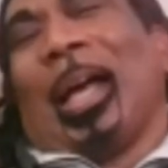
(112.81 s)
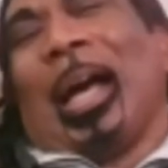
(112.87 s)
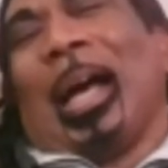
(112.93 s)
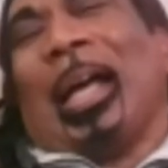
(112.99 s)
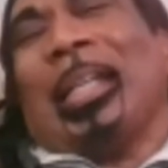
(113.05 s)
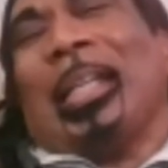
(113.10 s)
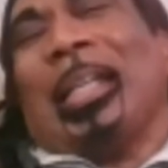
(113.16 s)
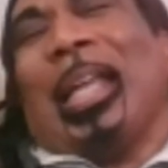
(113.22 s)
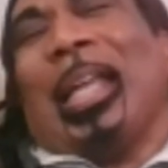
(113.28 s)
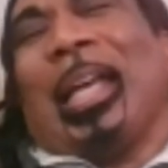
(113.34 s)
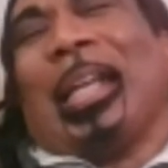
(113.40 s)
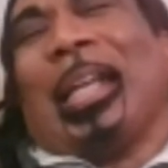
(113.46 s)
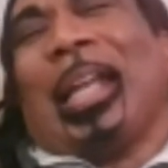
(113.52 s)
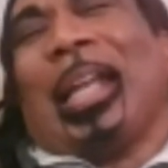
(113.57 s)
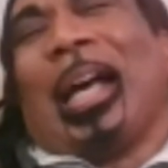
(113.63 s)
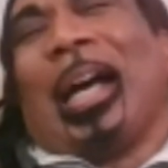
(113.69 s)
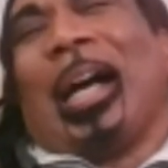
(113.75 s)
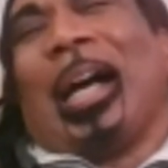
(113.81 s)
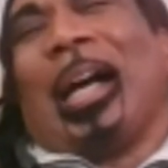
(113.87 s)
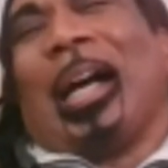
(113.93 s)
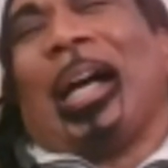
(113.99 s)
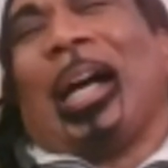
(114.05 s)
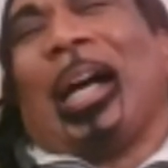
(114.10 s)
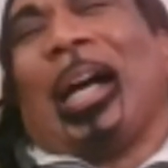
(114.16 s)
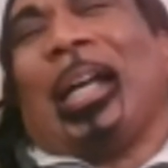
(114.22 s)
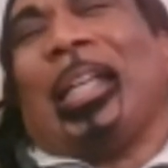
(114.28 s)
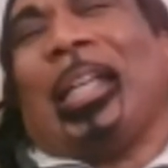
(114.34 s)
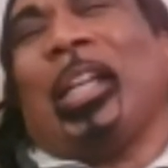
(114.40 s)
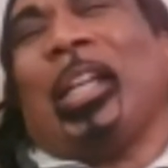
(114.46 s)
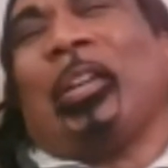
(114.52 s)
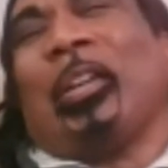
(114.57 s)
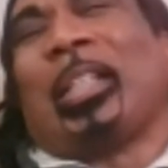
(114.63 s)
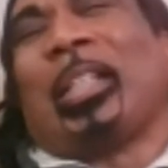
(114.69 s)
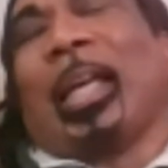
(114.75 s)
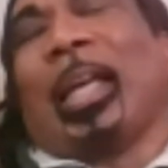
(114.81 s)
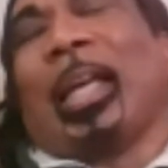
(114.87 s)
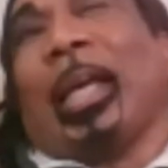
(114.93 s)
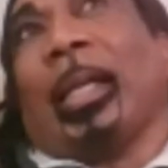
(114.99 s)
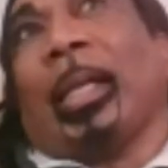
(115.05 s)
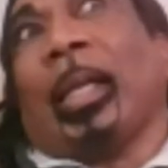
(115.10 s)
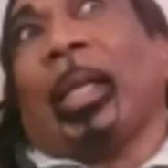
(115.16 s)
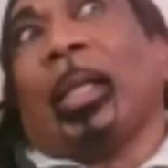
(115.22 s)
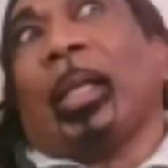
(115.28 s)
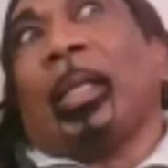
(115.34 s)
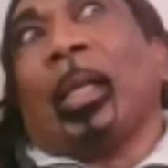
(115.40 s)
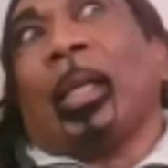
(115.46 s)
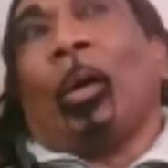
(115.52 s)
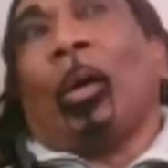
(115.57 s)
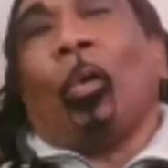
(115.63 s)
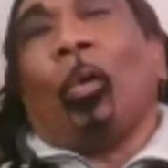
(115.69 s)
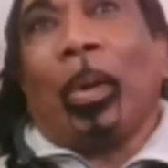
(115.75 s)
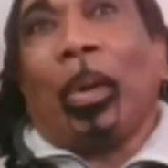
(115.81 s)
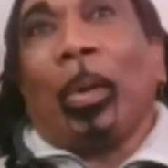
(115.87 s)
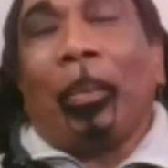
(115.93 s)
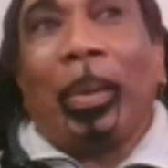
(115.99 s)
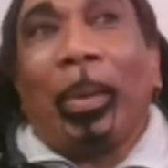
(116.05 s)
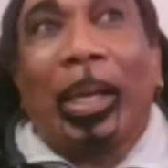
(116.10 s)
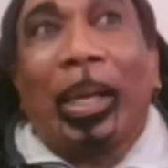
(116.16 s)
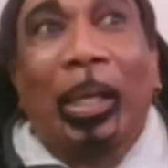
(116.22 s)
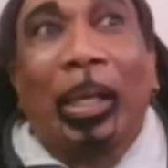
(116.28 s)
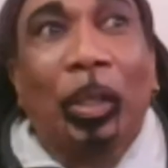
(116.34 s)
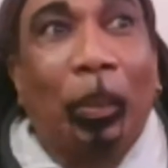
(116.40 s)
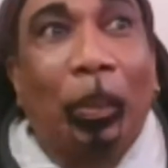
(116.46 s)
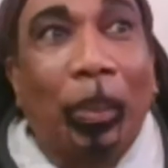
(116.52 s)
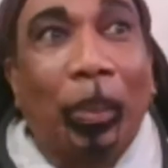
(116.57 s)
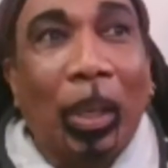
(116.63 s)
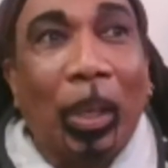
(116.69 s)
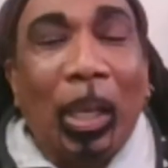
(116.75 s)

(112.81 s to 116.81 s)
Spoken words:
And then I hear it again. And then I open up and I get up.